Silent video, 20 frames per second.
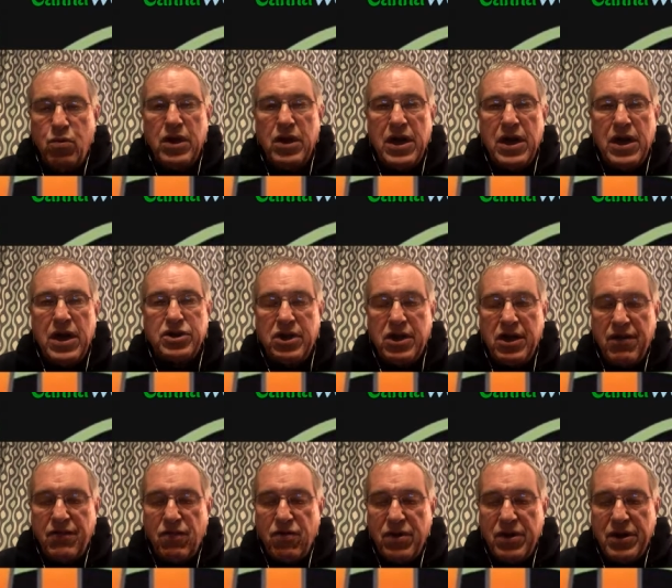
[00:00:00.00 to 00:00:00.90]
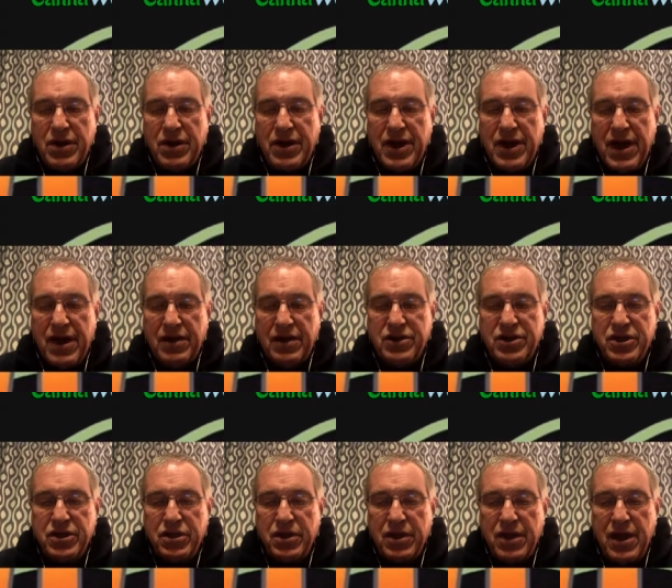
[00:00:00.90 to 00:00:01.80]
they wouldn't let us give her
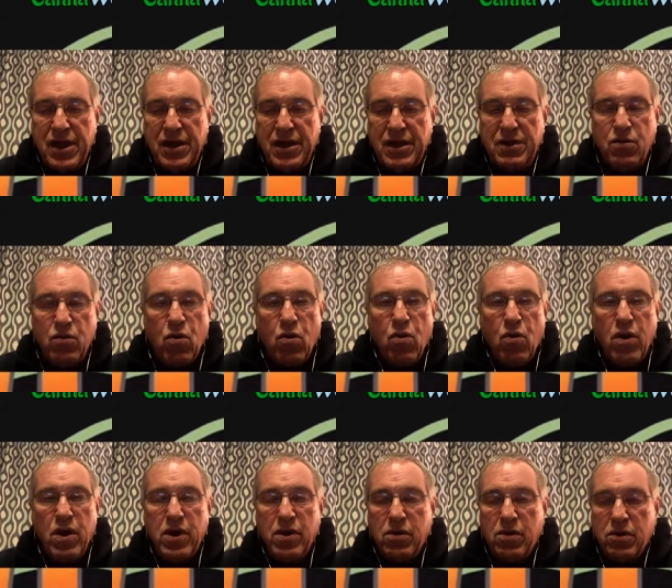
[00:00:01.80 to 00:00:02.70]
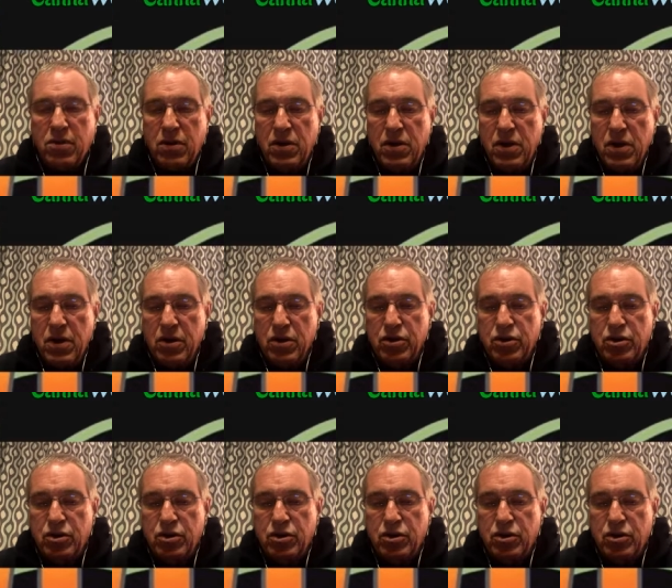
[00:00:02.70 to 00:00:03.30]
any oil.